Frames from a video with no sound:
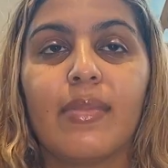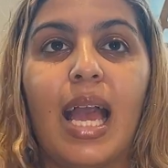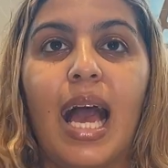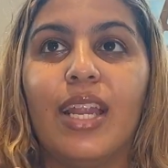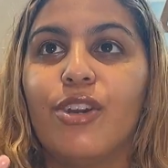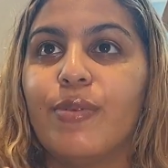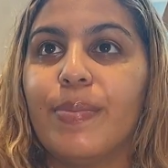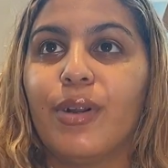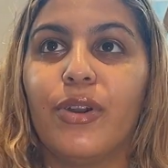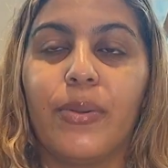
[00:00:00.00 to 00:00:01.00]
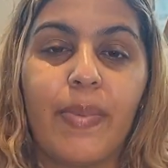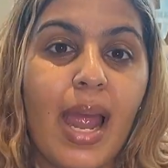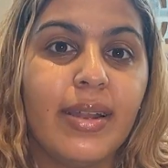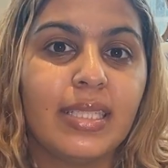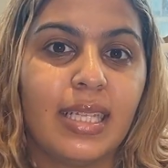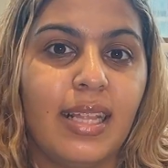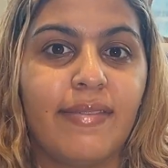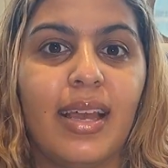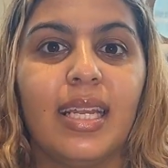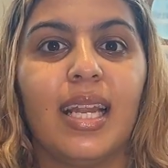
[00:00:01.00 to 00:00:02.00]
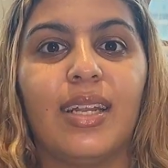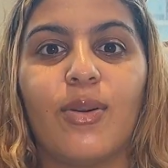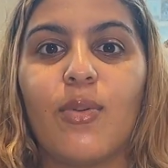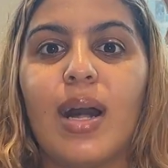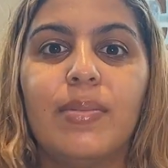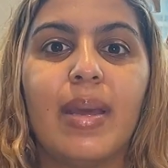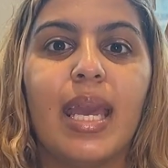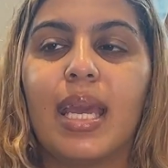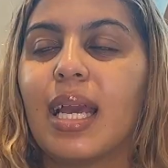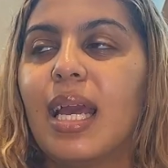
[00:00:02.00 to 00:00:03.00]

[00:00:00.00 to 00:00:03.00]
I know people go to Paris and they find it underwhelming.